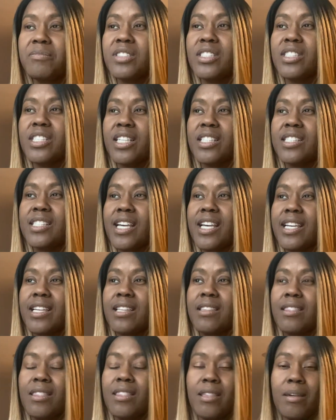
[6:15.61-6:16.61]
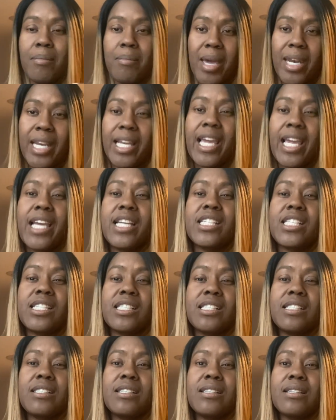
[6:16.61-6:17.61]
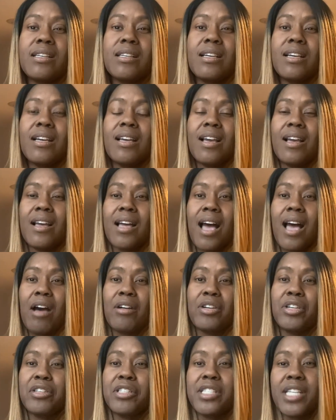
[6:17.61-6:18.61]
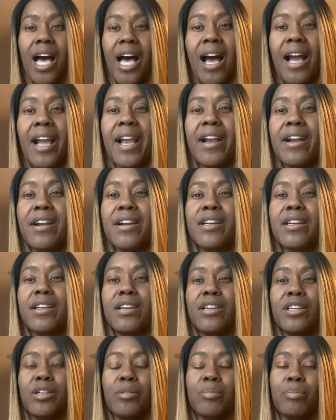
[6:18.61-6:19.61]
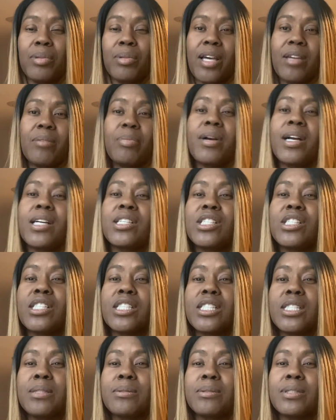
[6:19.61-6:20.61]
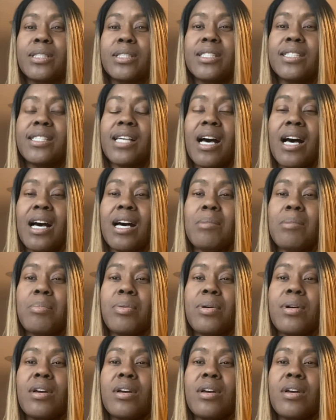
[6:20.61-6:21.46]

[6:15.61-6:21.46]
just like the medication, how you're tired, your blood pressure is up.